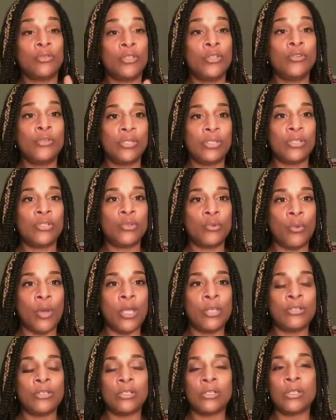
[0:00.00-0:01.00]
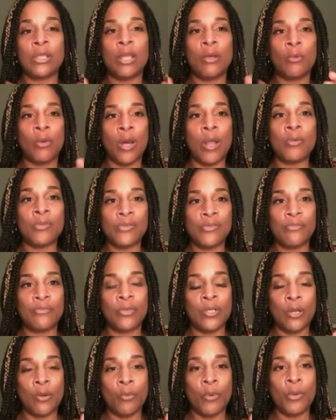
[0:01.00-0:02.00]
situations, like when I was,
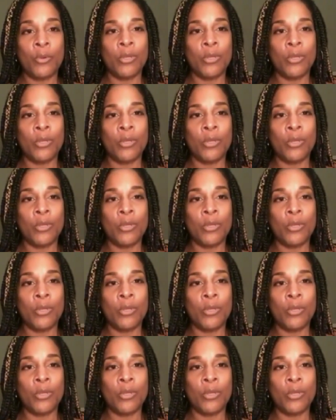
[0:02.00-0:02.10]
we